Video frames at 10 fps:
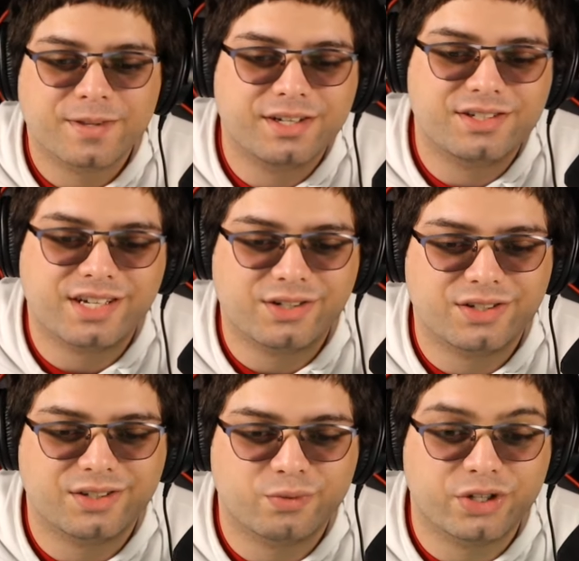Shout out to
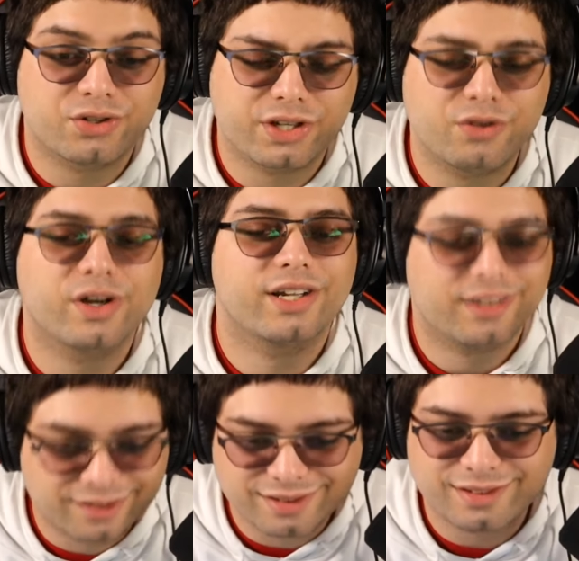Richard E. Grant.
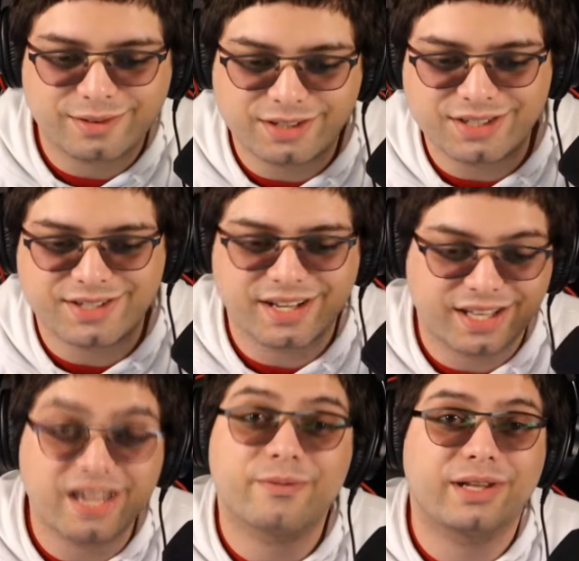He did his thing. They
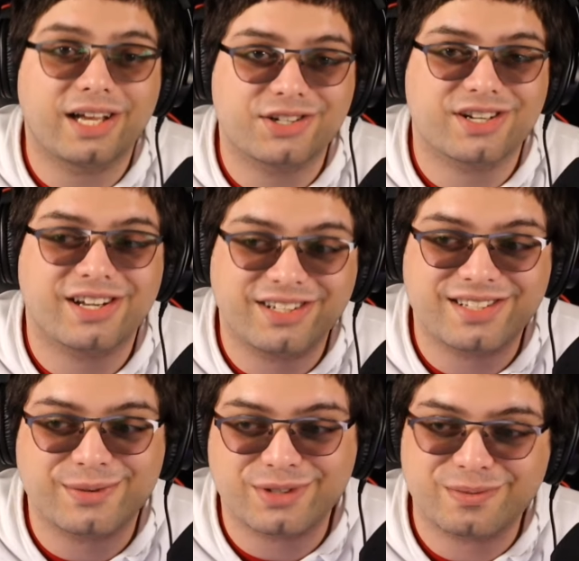gave him a lot of shine in this
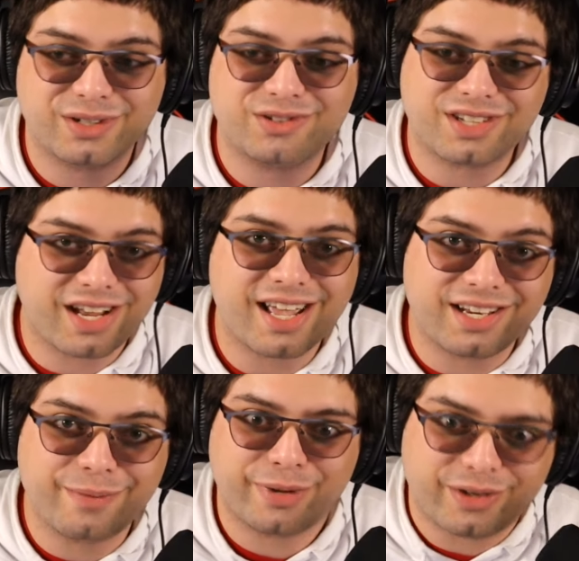episode, bro. He's getting, and
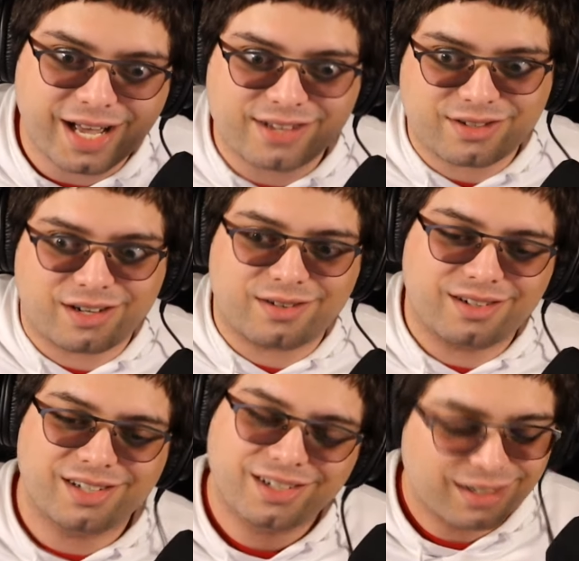he built Asgard.
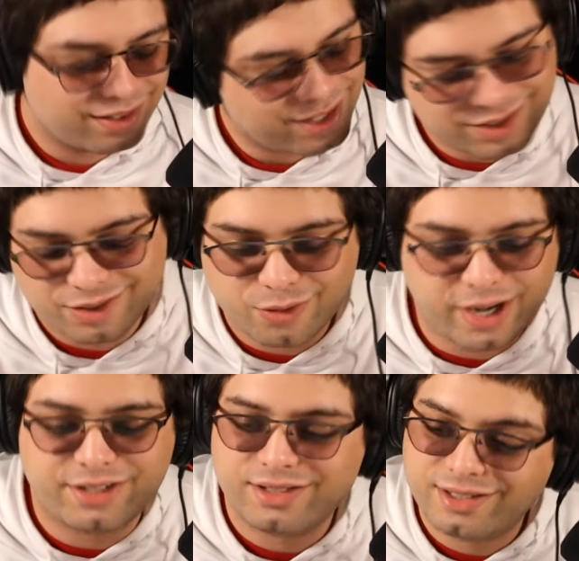That's
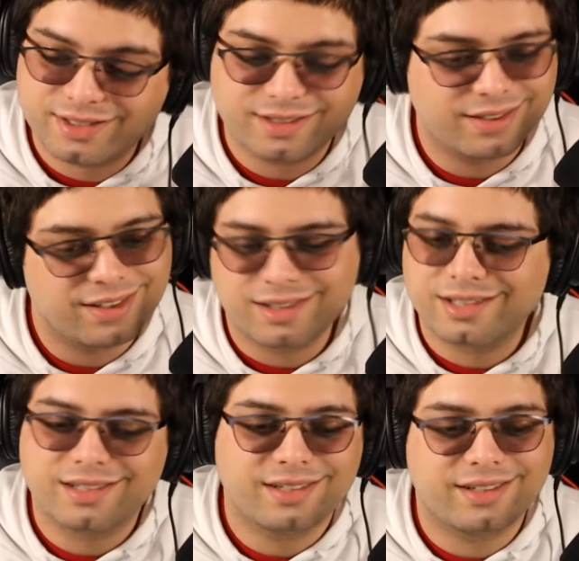crazy.
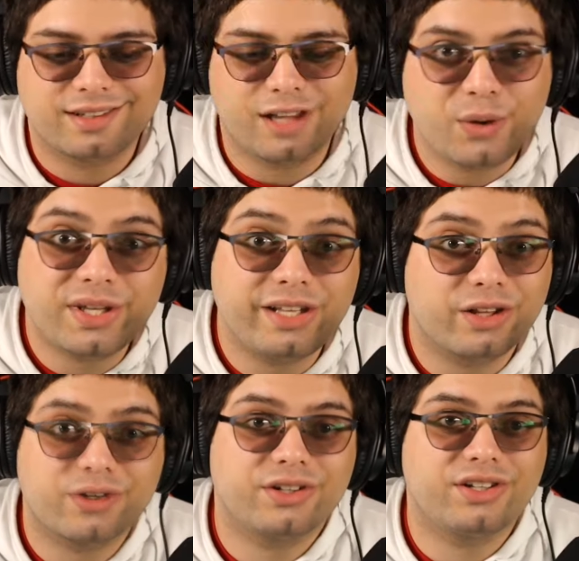Loki
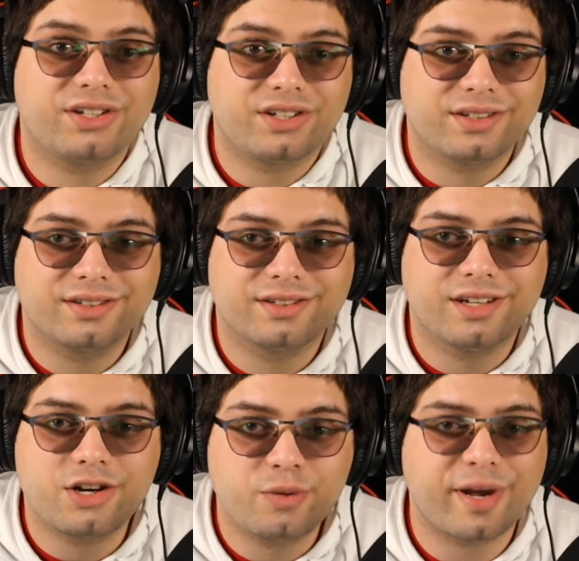learned a
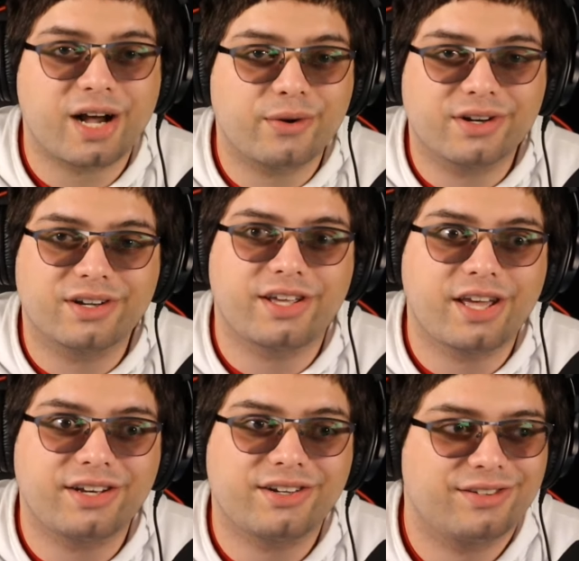new power
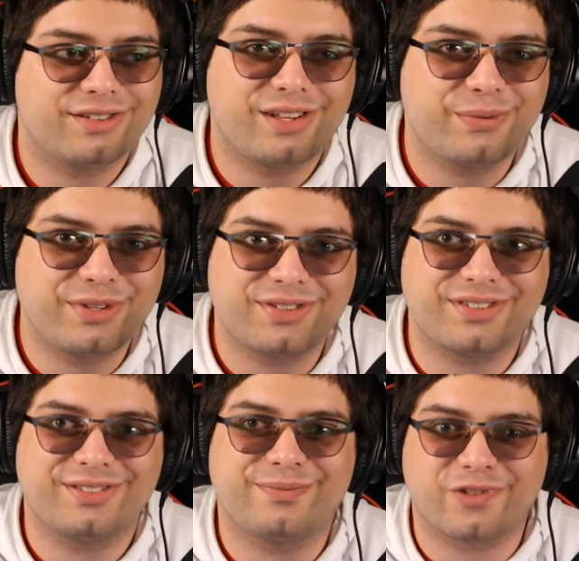again that we
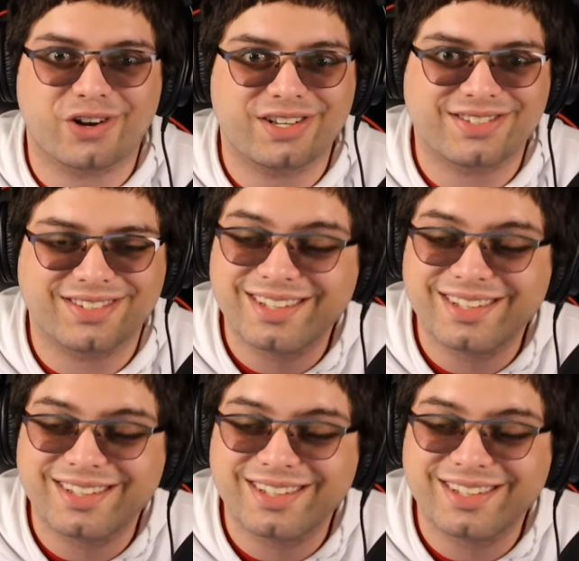for us.